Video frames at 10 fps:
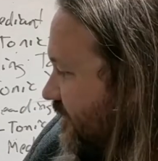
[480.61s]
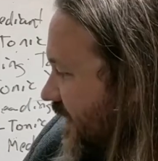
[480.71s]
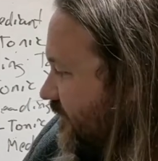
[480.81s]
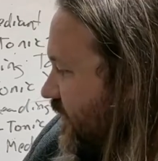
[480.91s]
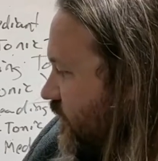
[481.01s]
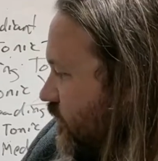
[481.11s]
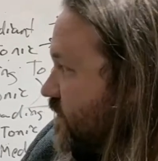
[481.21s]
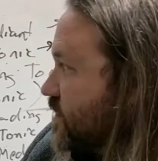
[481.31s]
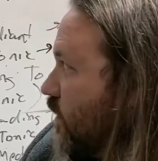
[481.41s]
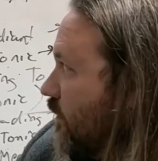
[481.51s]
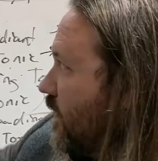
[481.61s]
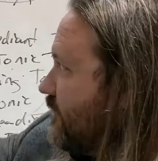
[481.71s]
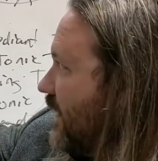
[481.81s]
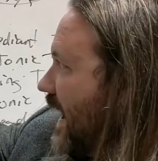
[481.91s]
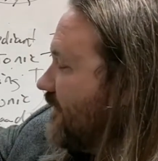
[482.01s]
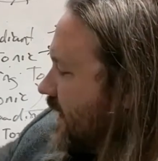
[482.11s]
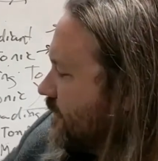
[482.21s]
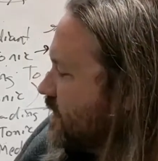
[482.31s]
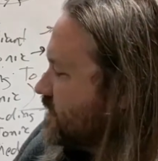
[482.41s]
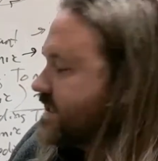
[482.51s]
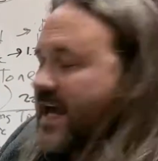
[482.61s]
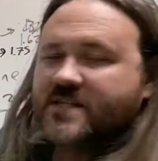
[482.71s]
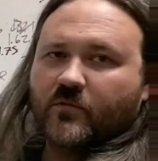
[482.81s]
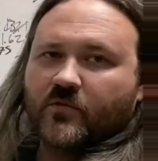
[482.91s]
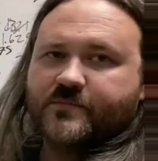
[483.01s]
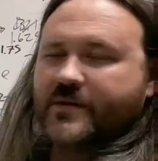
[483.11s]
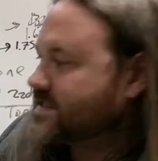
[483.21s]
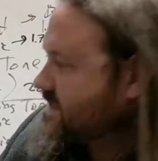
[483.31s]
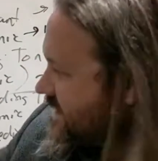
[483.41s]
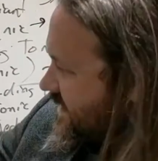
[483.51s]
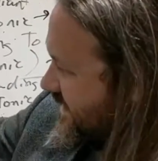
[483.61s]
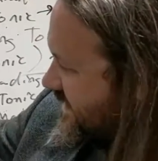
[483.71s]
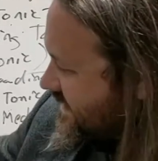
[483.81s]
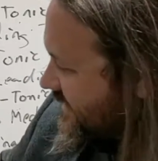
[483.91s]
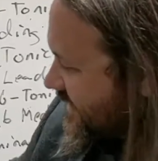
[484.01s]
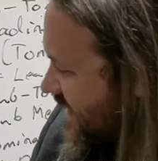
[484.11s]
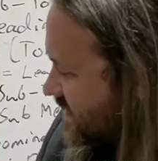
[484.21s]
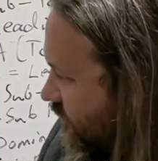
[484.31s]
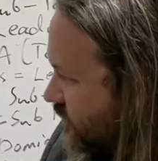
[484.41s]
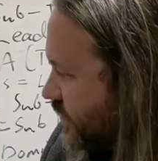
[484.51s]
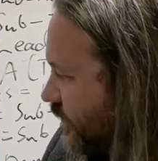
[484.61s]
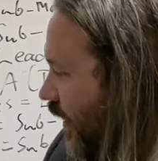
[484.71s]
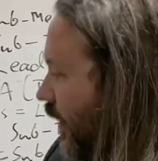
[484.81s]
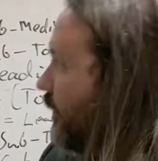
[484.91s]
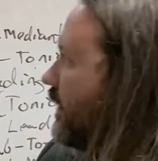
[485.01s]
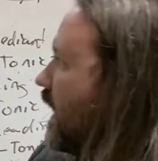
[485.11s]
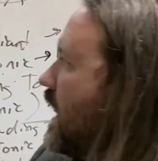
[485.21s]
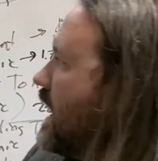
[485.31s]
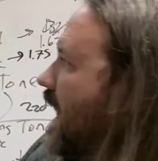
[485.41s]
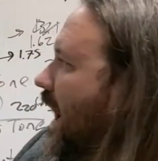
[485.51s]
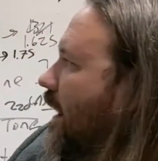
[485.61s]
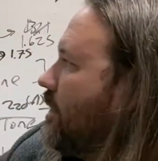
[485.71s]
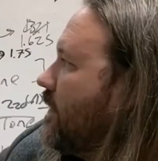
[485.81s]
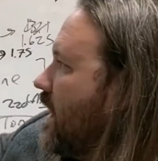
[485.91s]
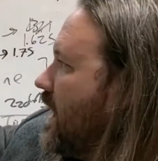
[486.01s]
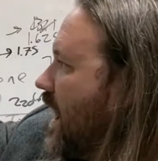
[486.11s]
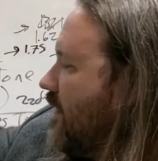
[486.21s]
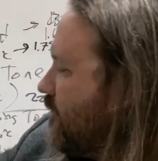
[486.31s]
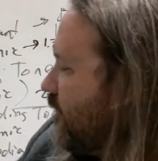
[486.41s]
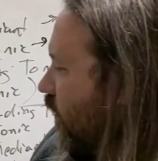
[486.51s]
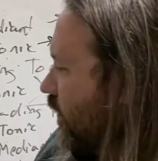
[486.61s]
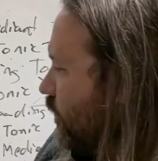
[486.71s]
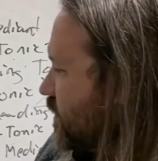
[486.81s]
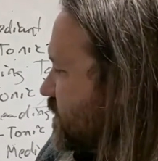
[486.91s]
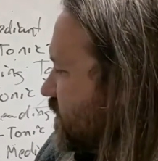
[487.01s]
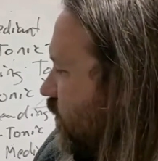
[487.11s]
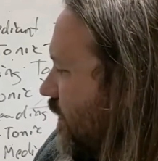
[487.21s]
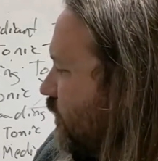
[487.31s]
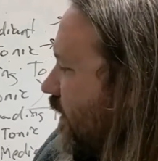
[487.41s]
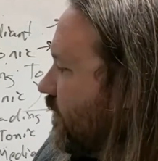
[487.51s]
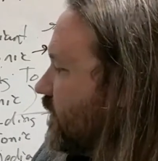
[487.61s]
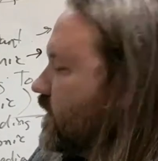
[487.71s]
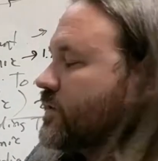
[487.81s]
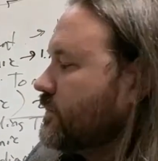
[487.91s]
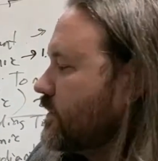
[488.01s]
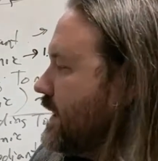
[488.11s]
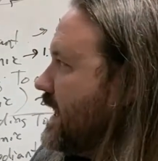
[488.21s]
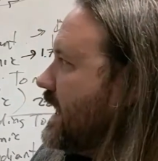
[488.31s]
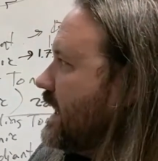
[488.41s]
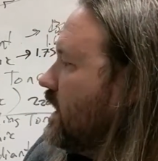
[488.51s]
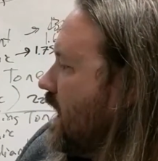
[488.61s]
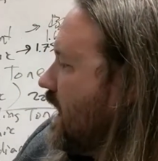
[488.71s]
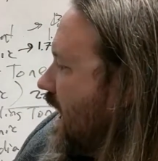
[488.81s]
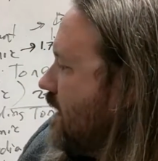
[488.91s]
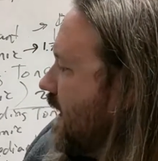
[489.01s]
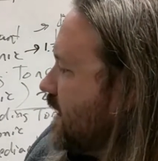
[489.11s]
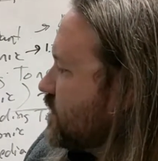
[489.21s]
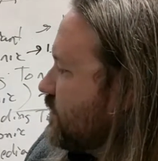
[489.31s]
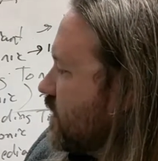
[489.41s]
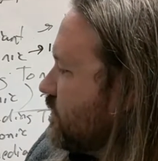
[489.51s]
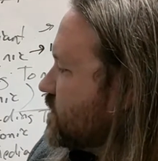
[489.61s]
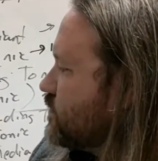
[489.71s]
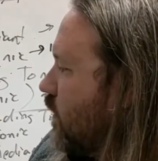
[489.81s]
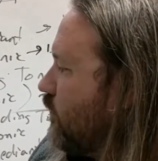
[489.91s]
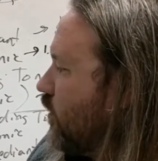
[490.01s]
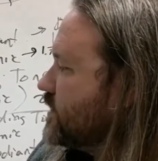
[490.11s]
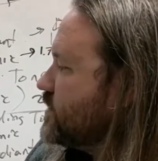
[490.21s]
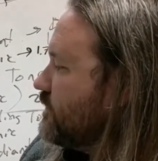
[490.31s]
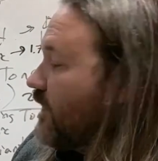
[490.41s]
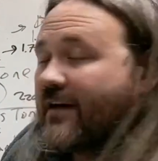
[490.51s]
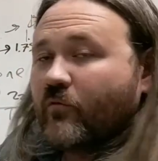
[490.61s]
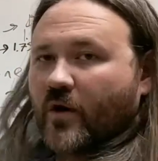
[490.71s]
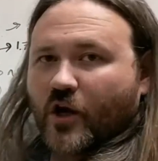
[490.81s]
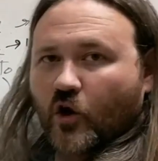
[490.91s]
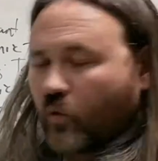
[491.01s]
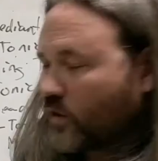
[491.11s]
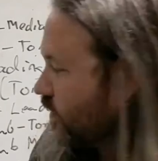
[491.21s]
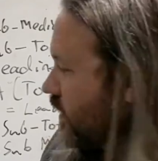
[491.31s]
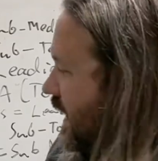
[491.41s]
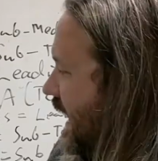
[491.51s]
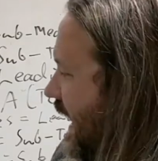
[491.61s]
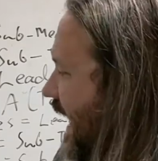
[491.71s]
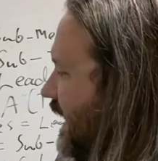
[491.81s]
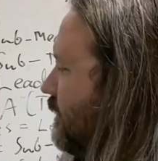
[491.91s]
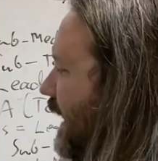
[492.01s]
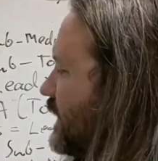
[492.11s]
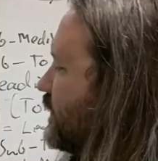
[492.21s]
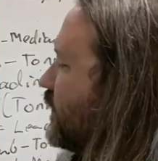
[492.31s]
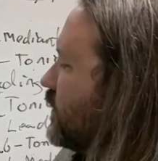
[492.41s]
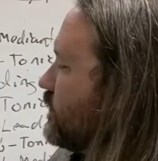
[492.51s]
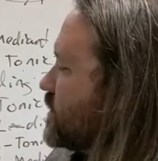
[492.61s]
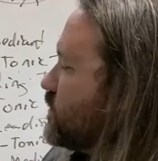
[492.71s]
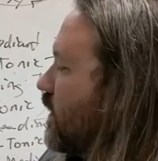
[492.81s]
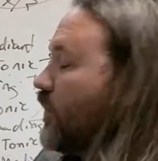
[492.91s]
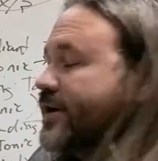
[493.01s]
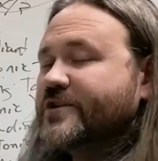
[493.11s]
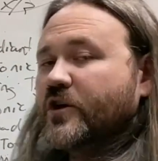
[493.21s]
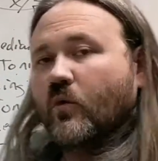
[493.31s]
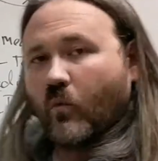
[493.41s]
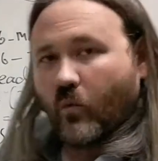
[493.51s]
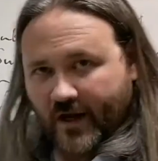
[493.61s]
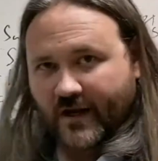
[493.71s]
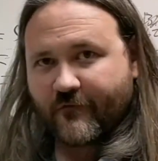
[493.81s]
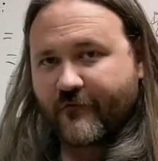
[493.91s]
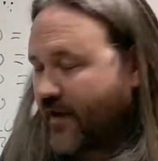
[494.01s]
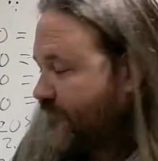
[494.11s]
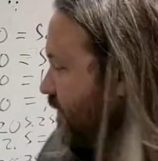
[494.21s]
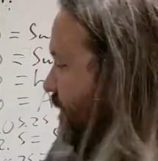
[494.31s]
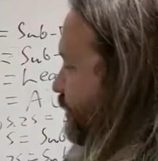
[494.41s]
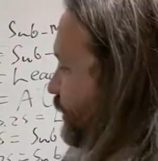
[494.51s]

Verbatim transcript: fifth, which is 1.5, and I'm going to use decimals because it's easy to see the decimals grow. Um, a fourth, which is a 1.33 repeating, a major third, which is 1.25, one and a quarter, and a minor third, which is 1.2, one and a fifth,